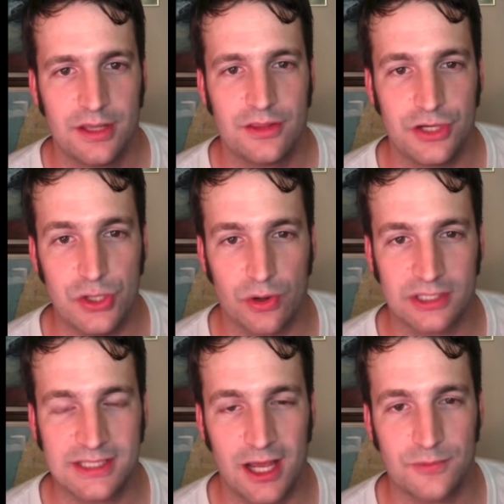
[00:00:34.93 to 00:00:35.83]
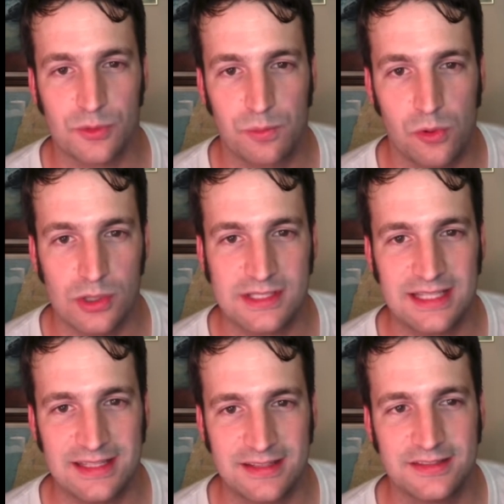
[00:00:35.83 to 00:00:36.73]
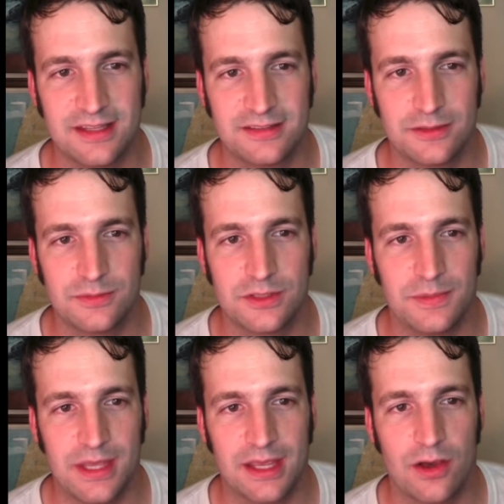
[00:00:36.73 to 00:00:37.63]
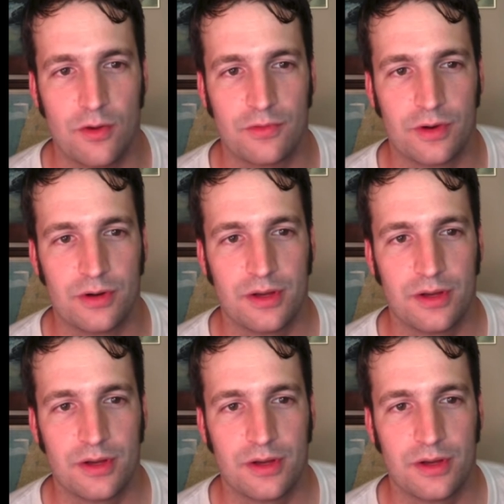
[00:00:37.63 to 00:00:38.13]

The New York Times reports that this system to be a covert.